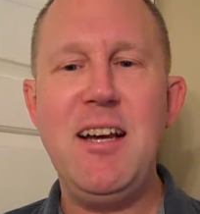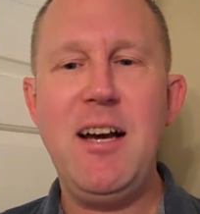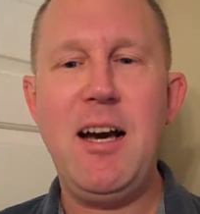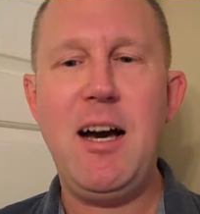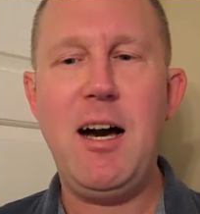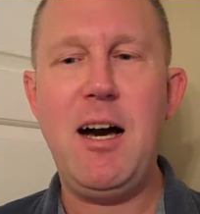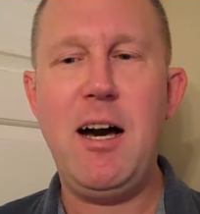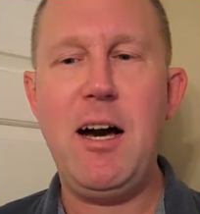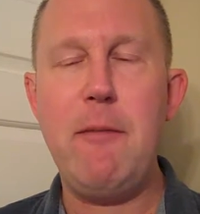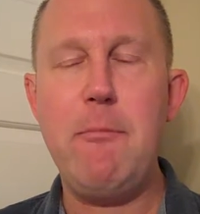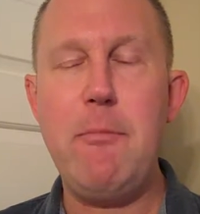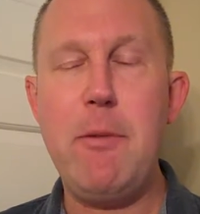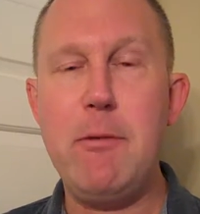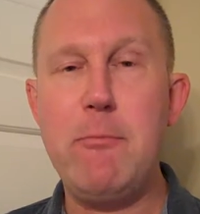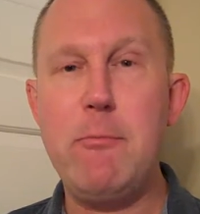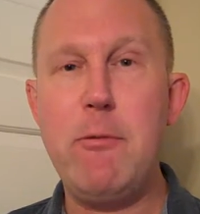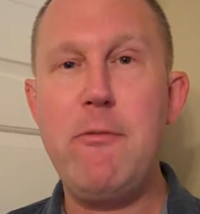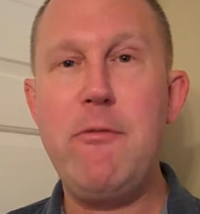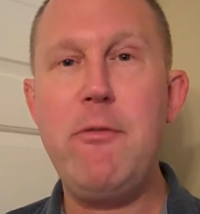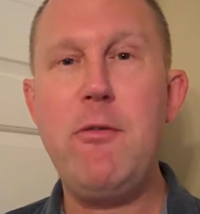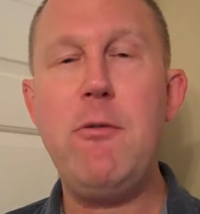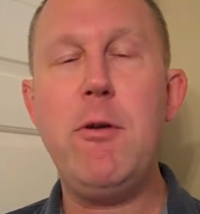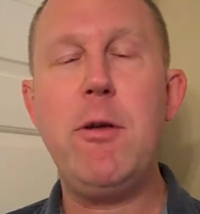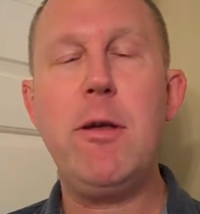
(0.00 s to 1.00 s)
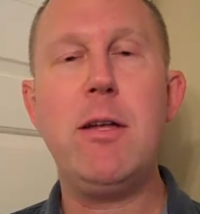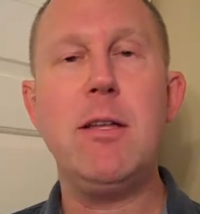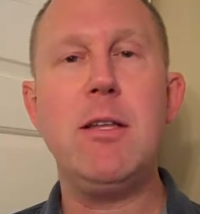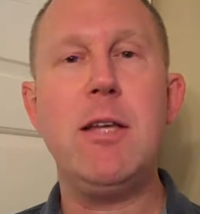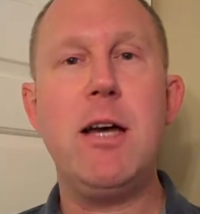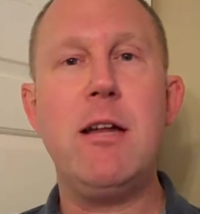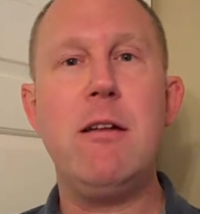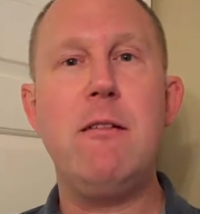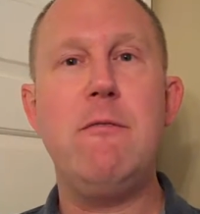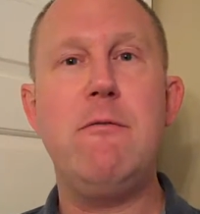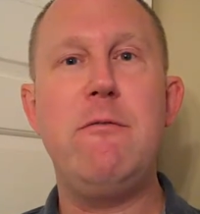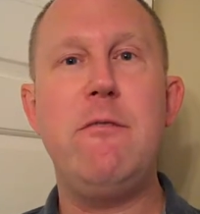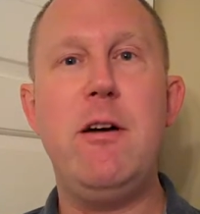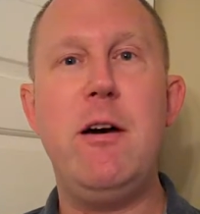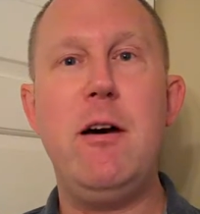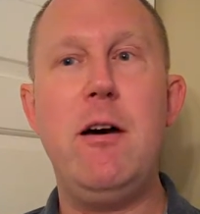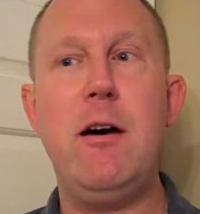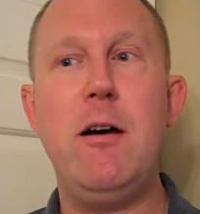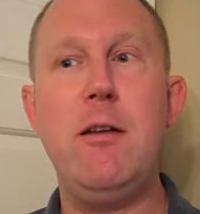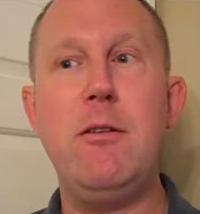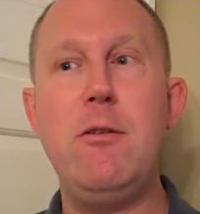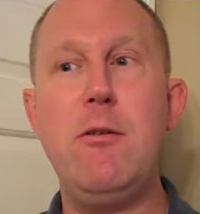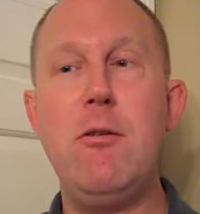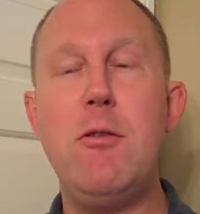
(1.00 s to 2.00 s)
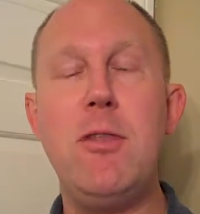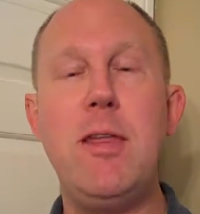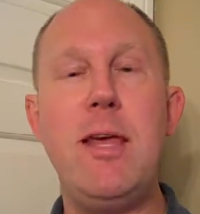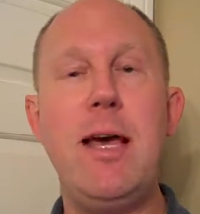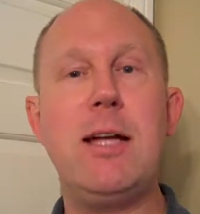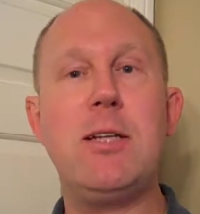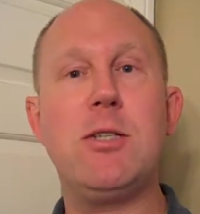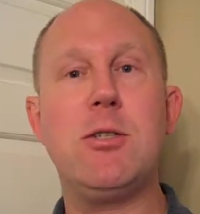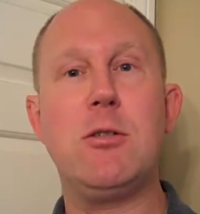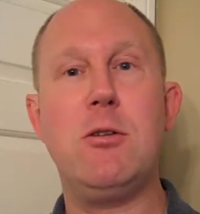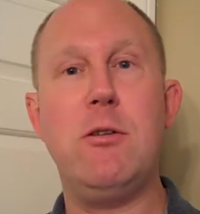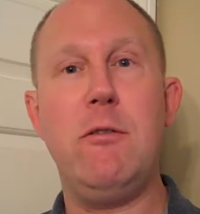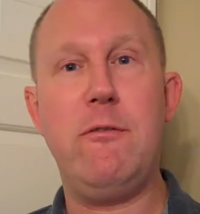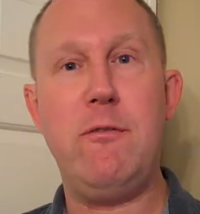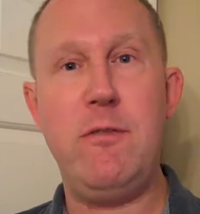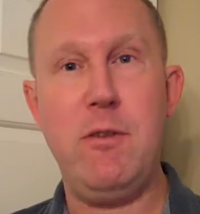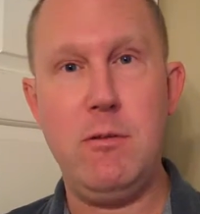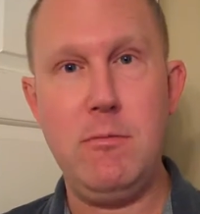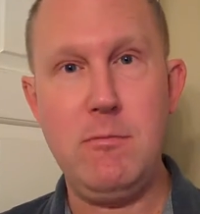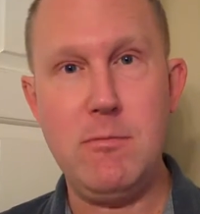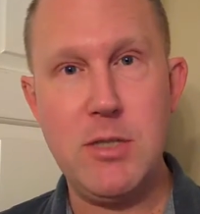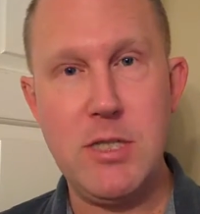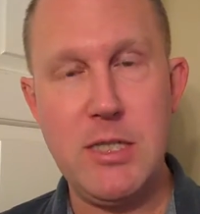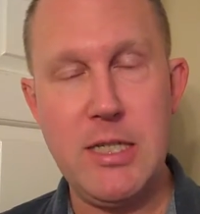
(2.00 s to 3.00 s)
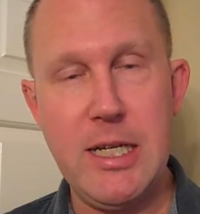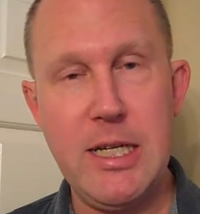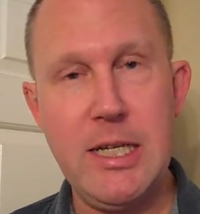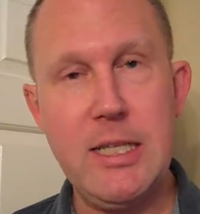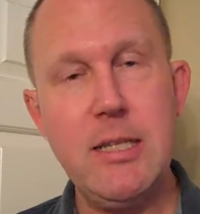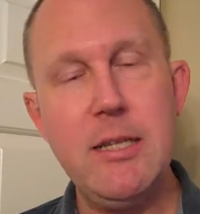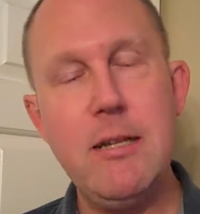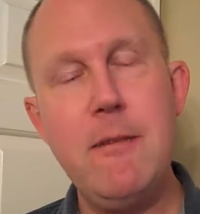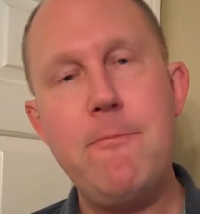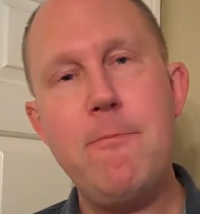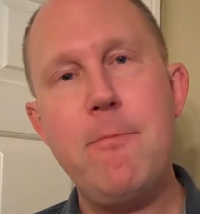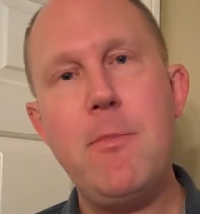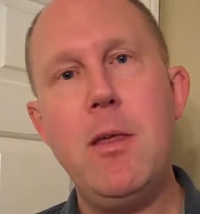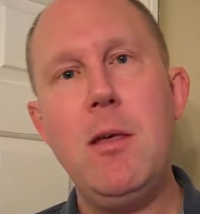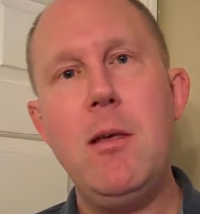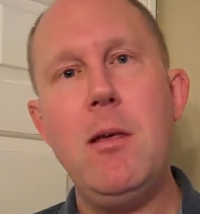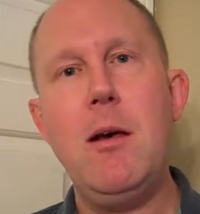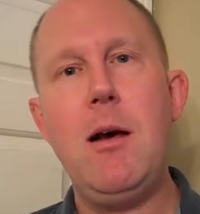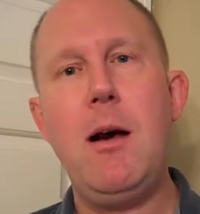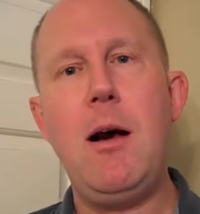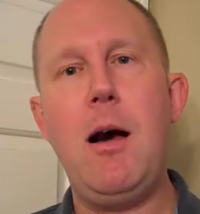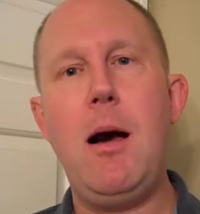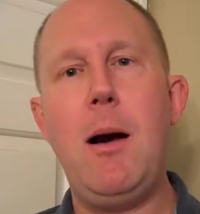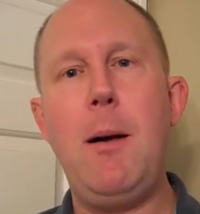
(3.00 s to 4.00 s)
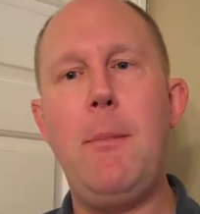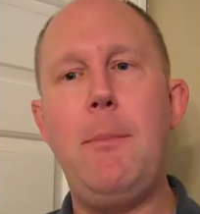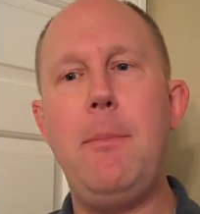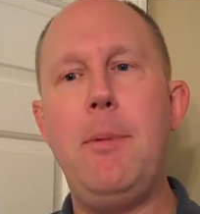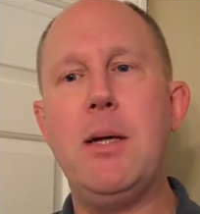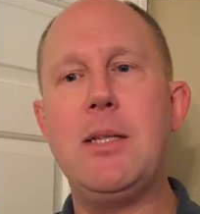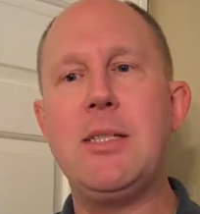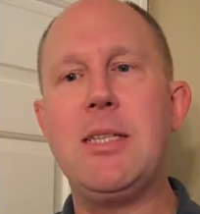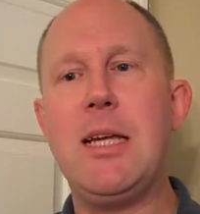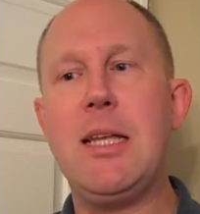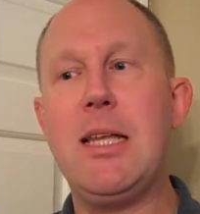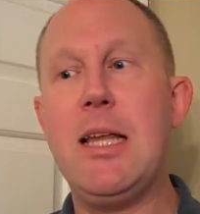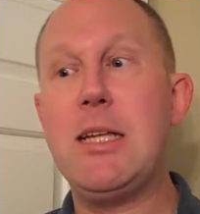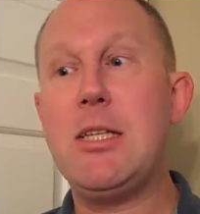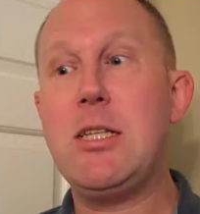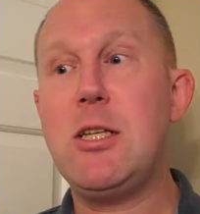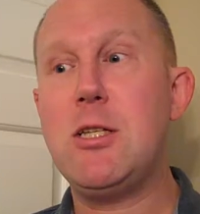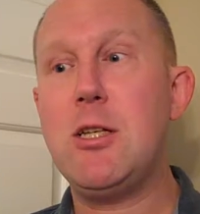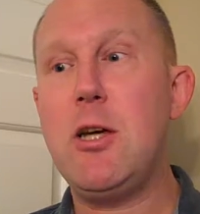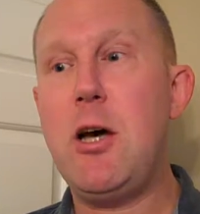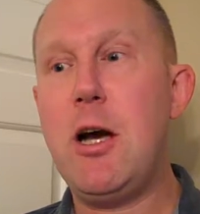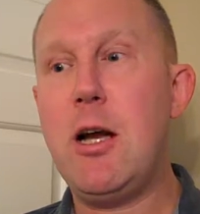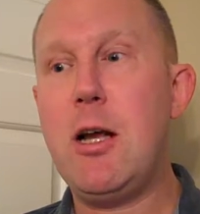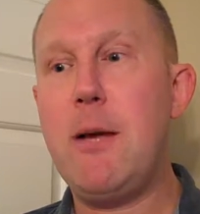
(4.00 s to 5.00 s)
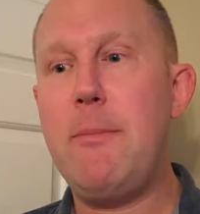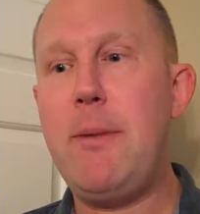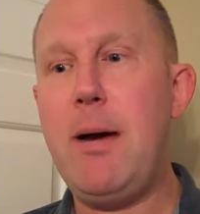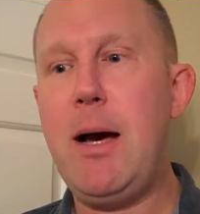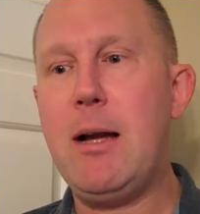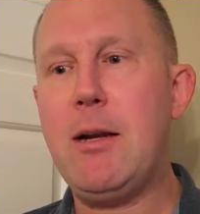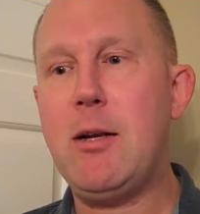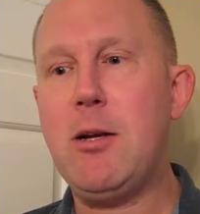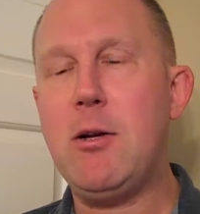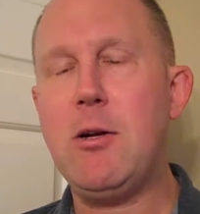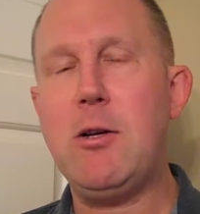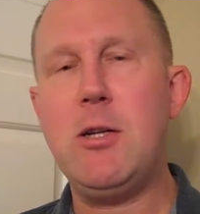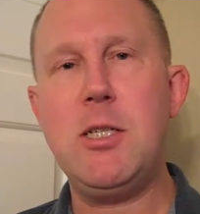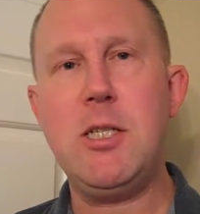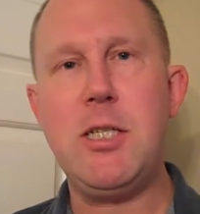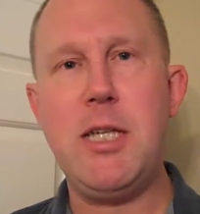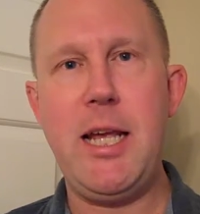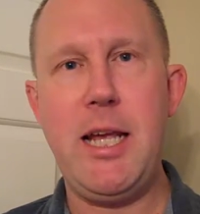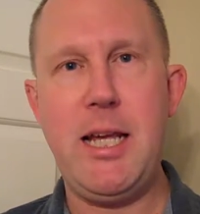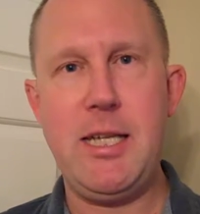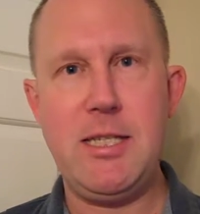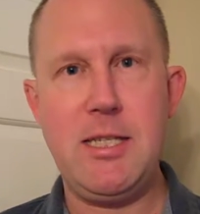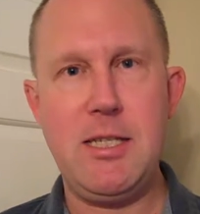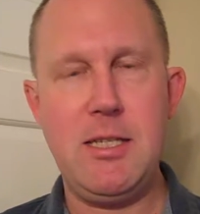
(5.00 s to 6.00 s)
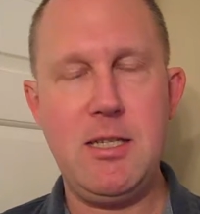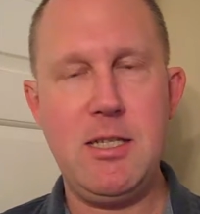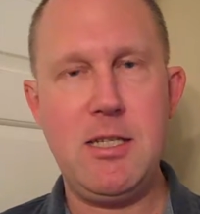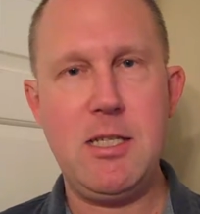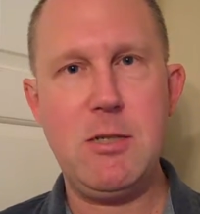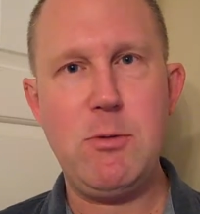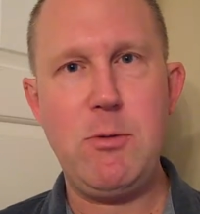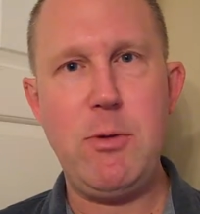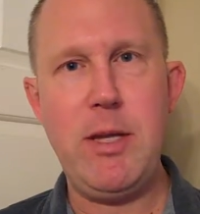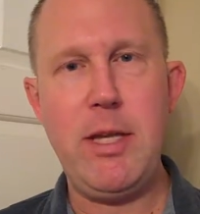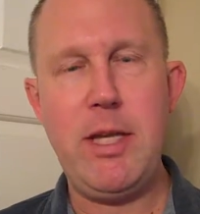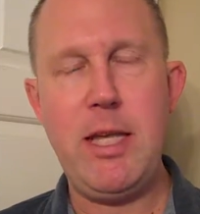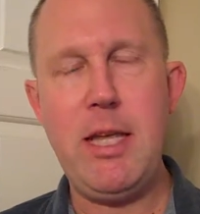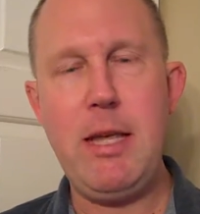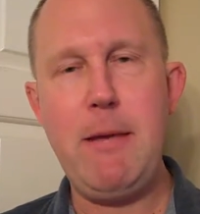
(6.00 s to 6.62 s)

I've been reviewing a lot of new theatrical films lately, but I'd like to talk about Curtis Hanson this week.